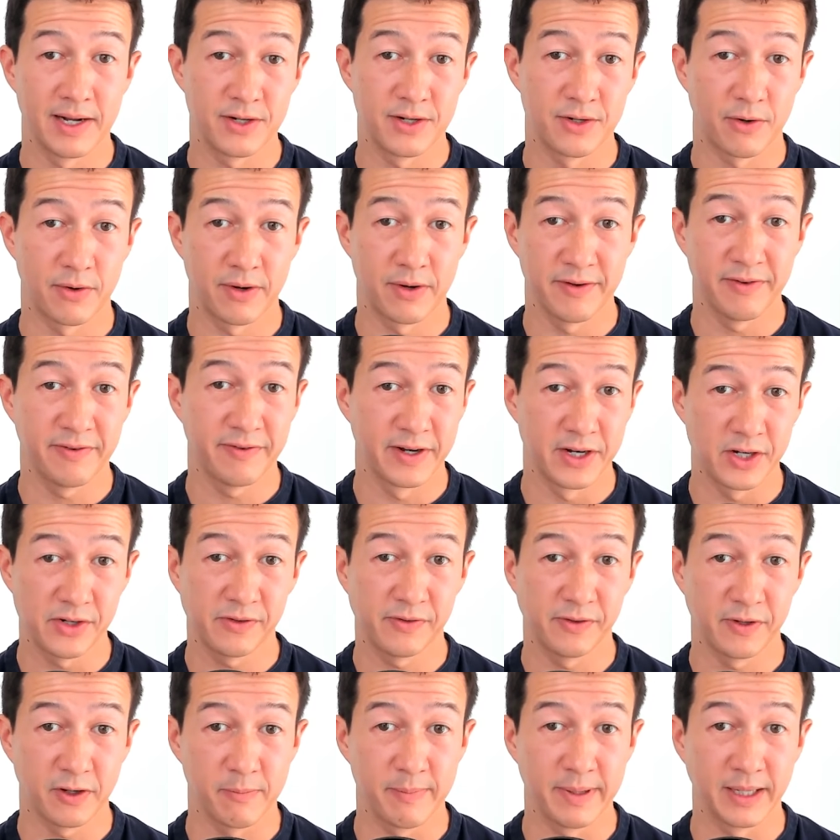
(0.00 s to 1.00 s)
He's already
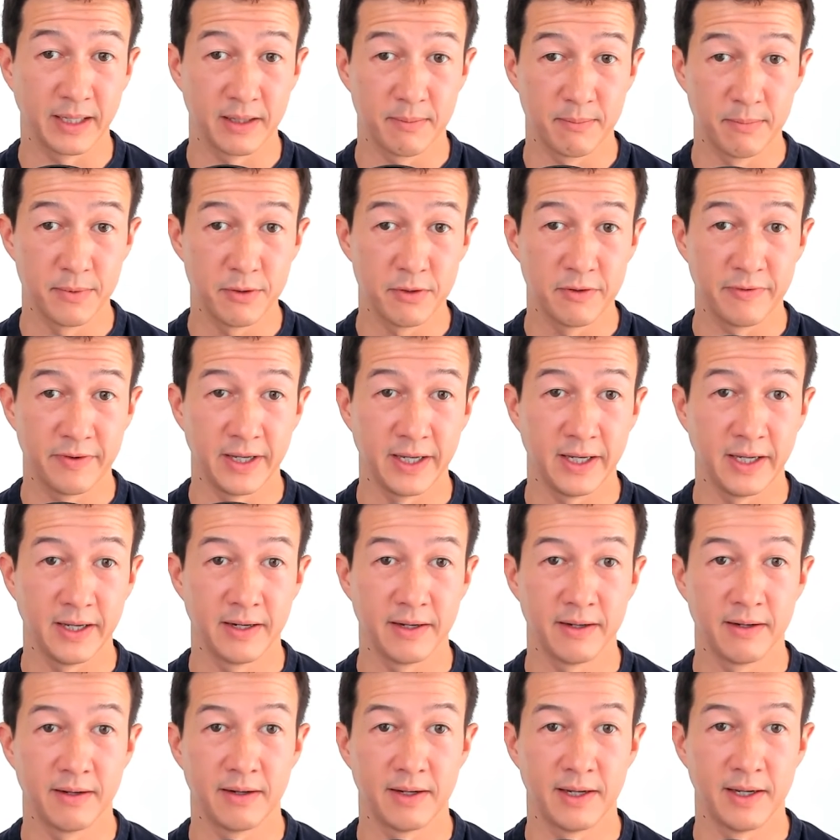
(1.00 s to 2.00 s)
finished filming the movie,
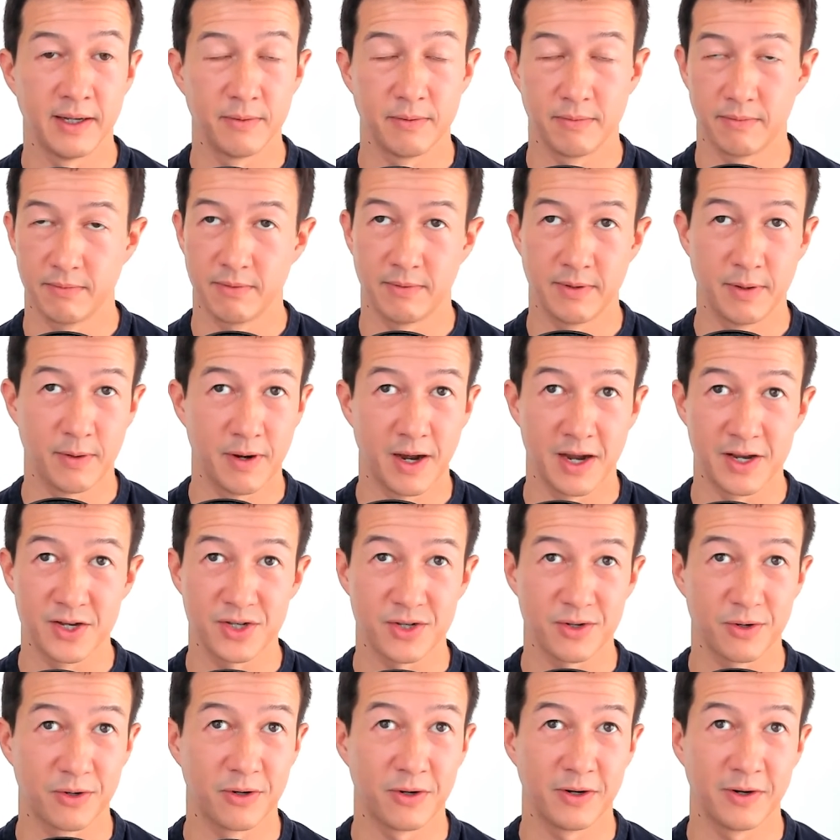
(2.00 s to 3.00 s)
and I
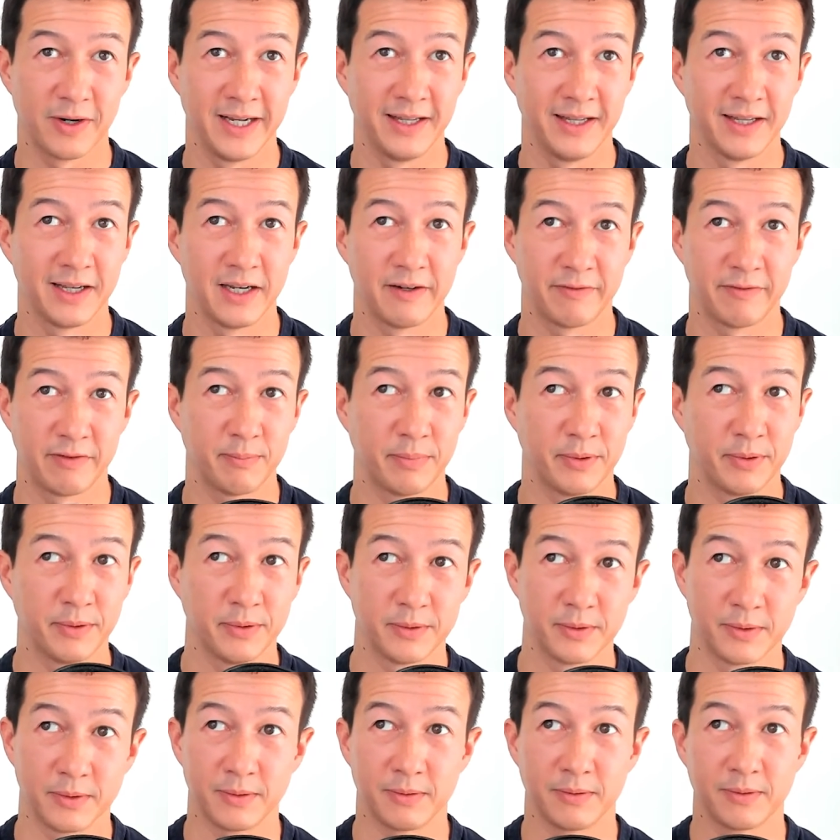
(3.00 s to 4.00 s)
saw in the
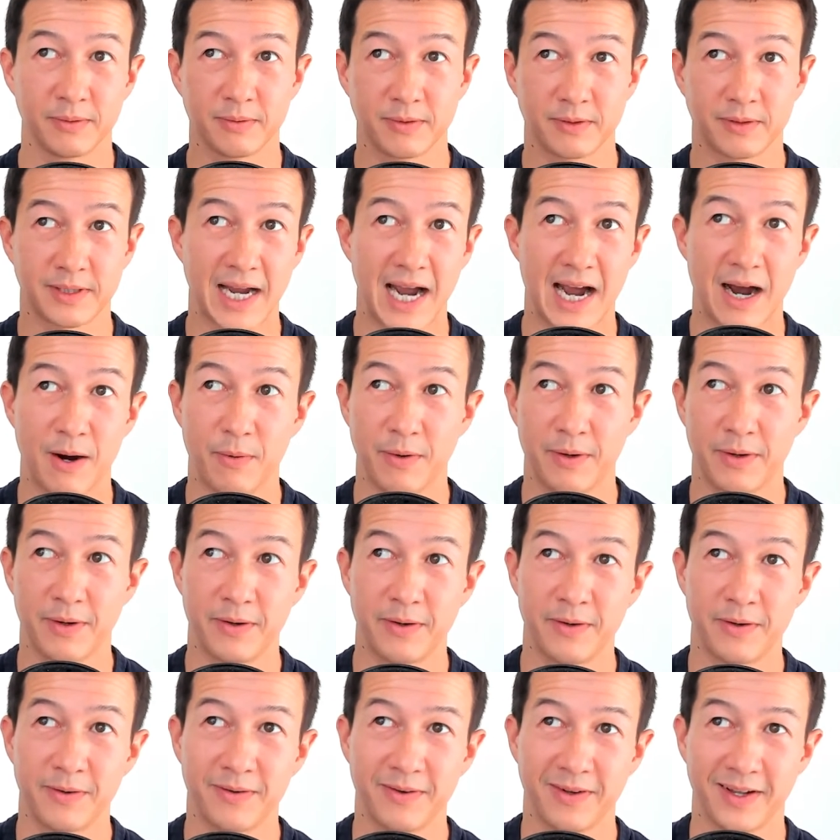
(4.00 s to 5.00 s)
Liverpool
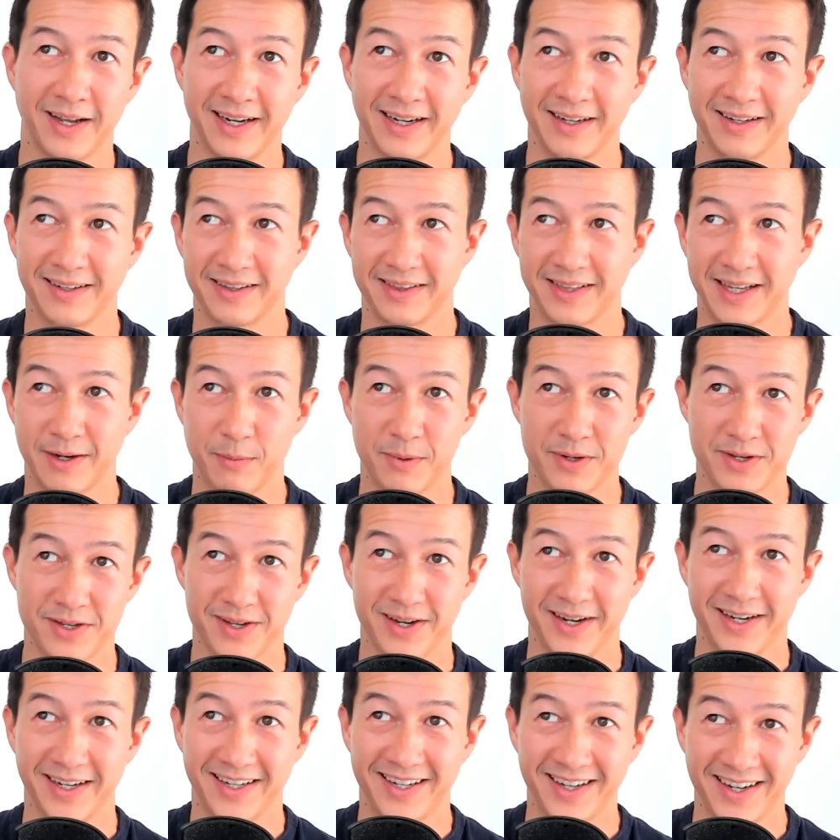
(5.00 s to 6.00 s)
Tower, like there was
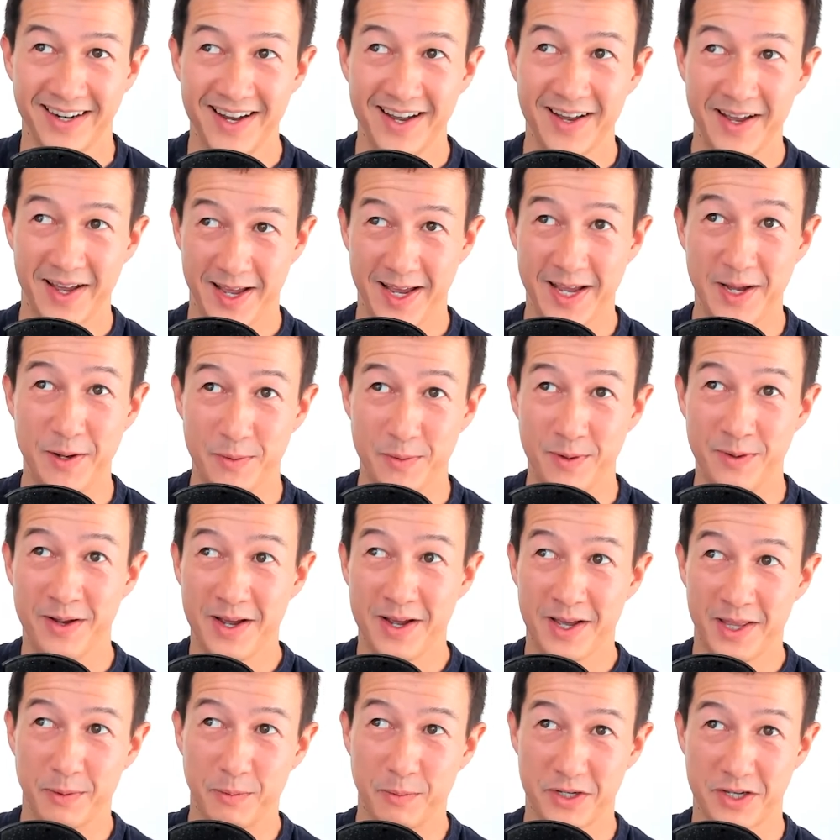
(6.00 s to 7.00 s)
a
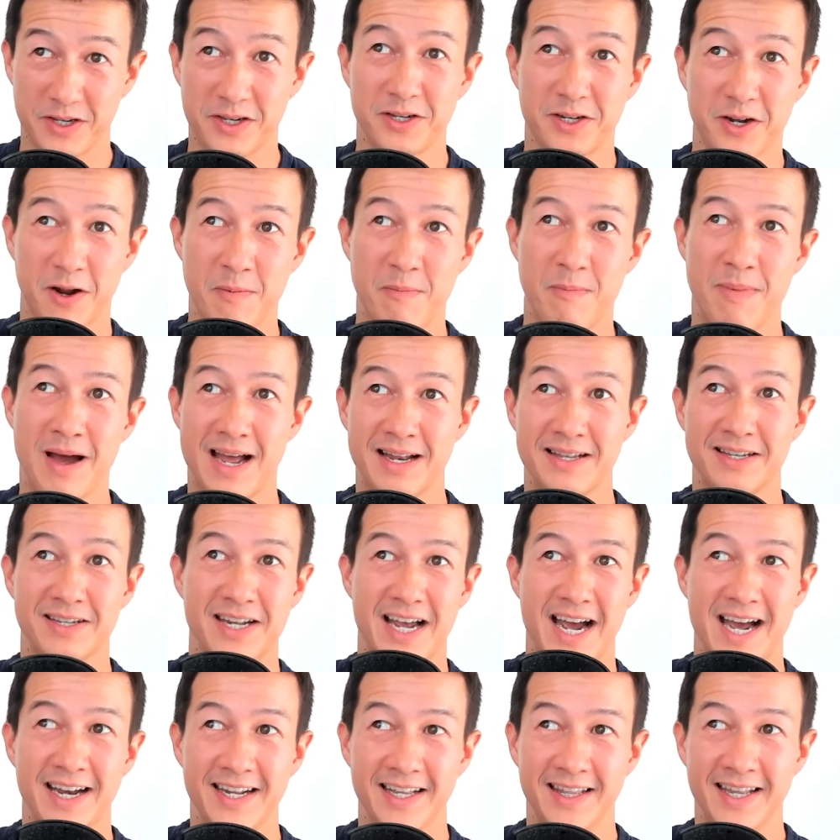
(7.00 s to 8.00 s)
stuntman
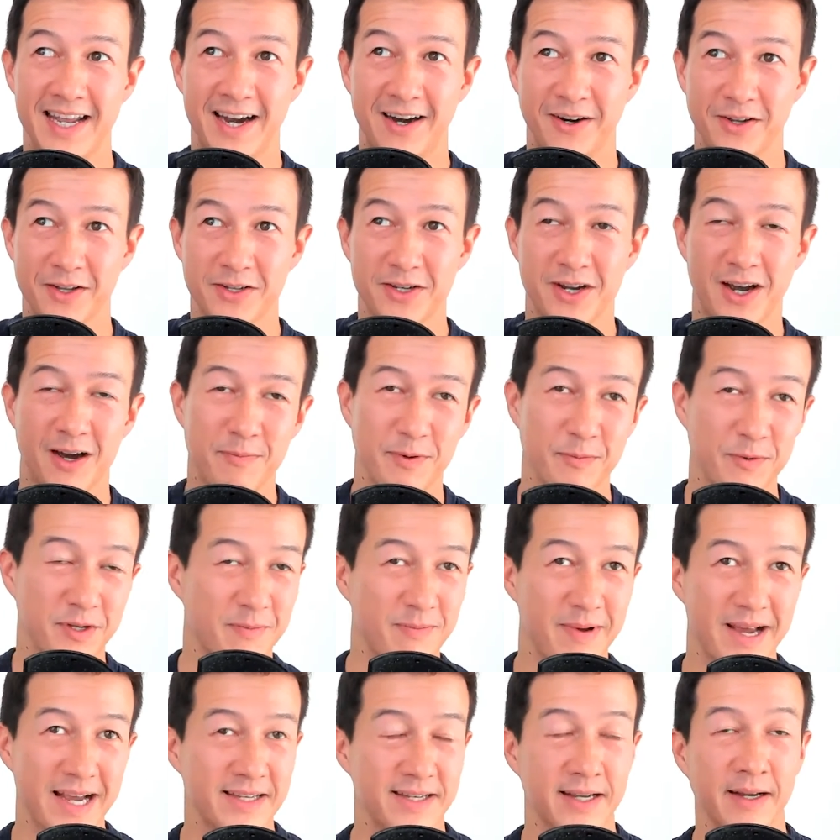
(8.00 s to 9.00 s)
standing there on the top. It was
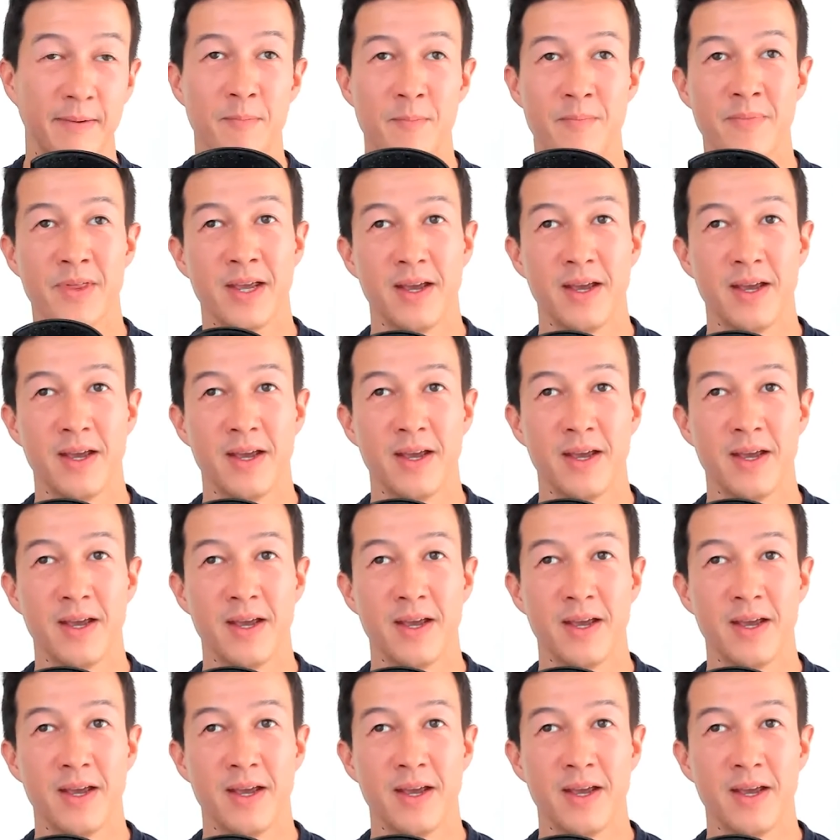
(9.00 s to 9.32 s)
amazing.